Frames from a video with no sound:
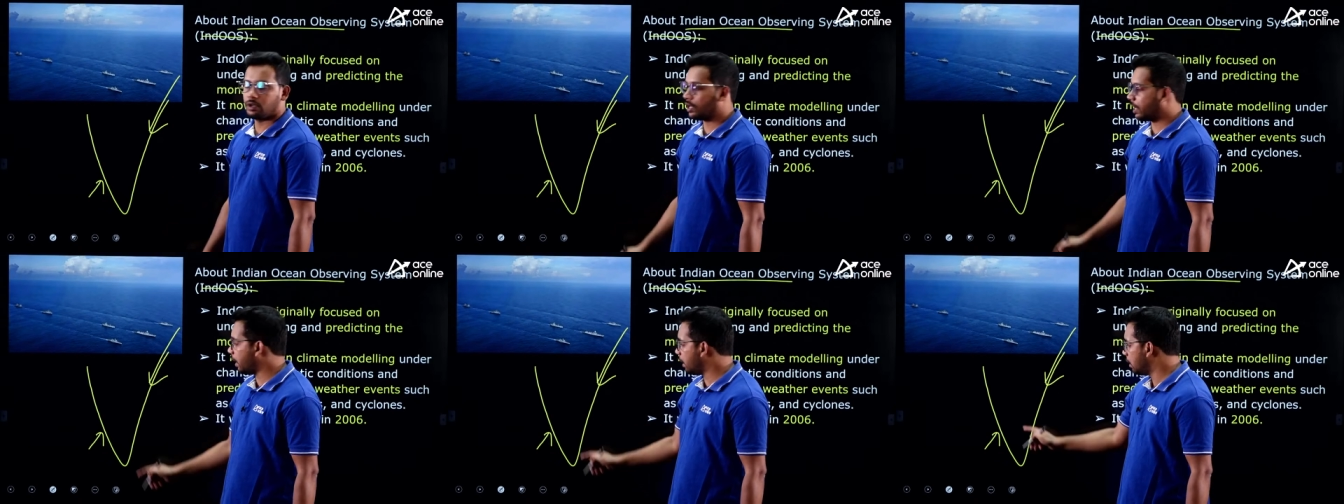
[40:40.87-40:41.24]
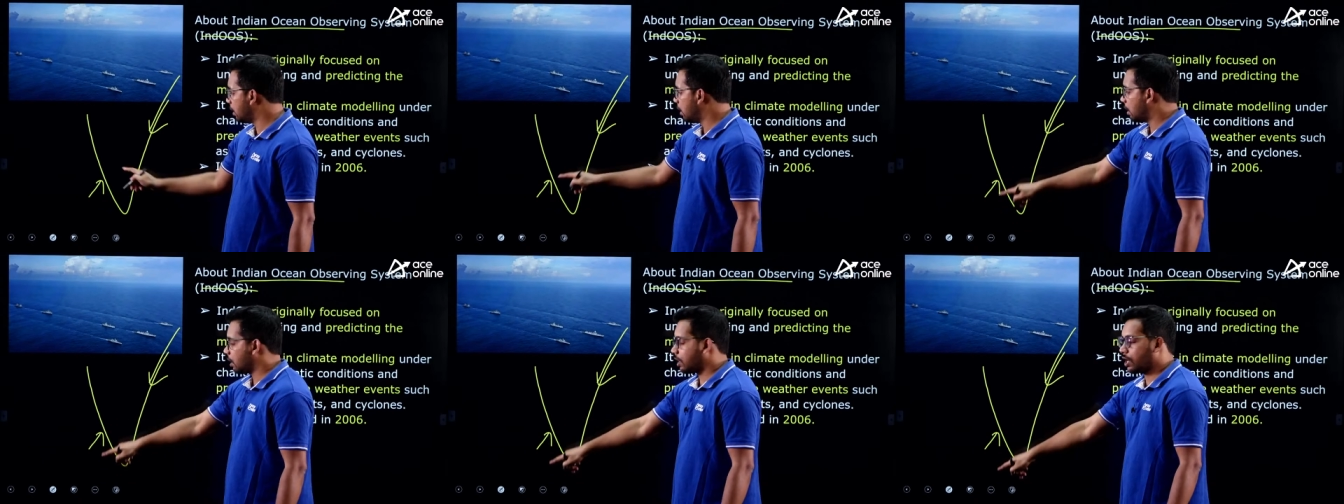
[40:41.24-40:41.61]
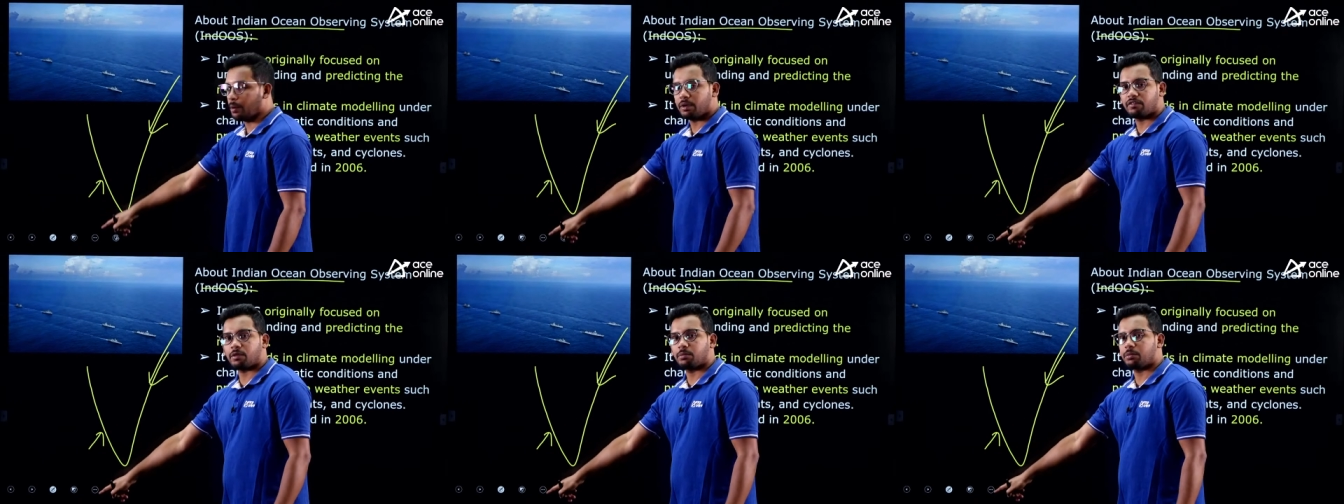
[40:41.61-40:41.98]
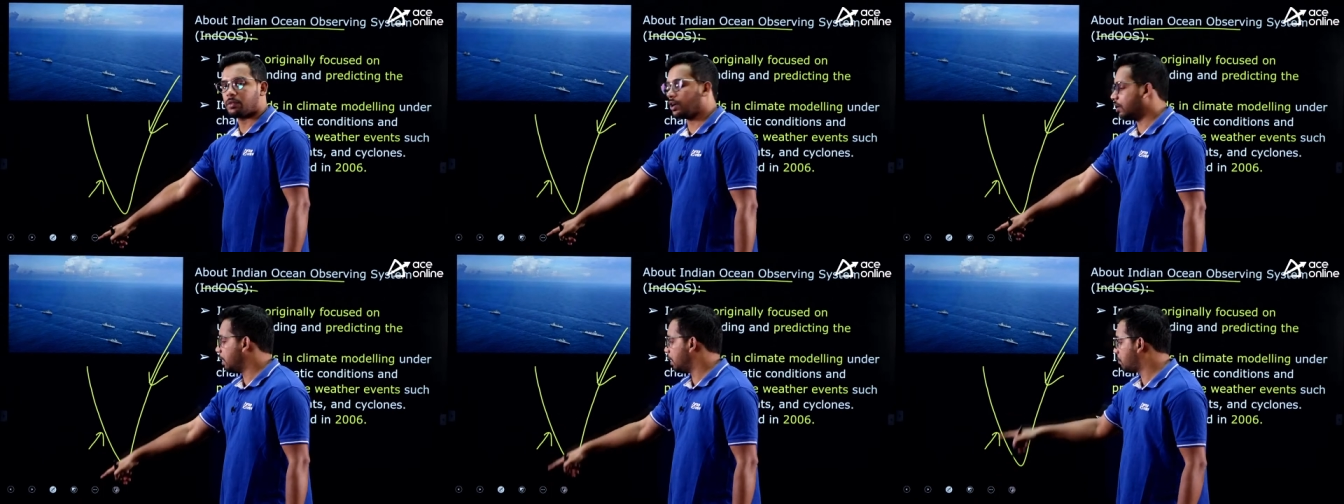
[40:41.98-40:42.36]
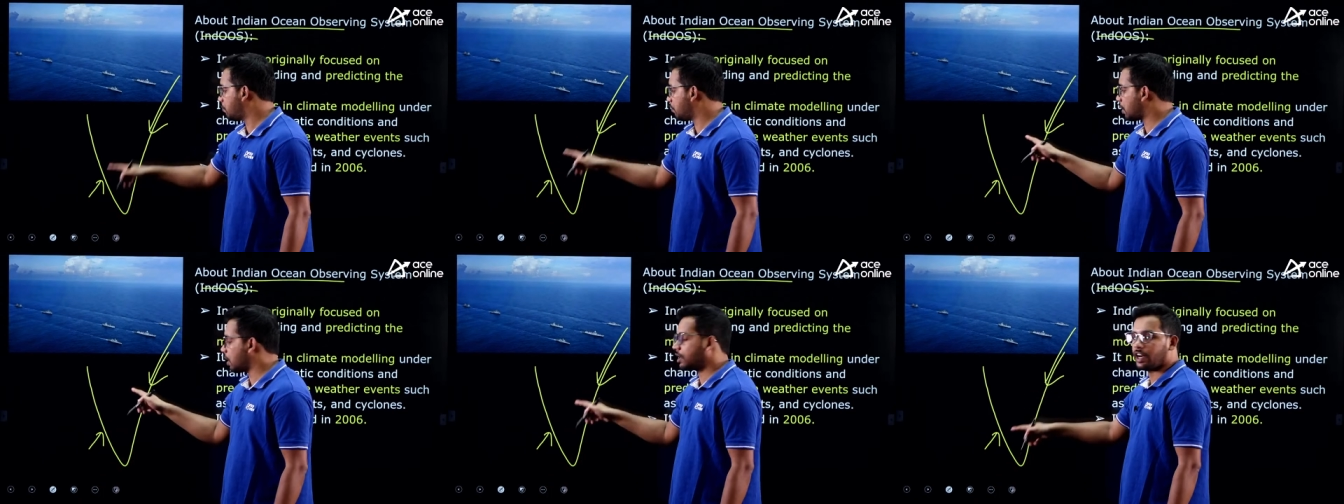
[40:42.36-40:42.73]
right coming from the
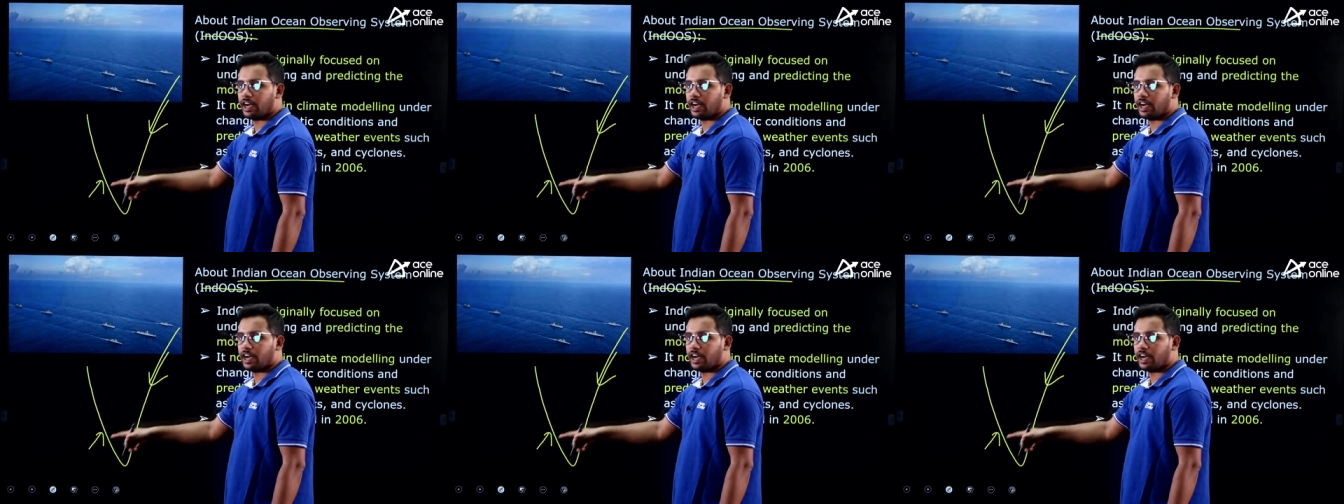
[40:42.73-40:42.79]
equator uh,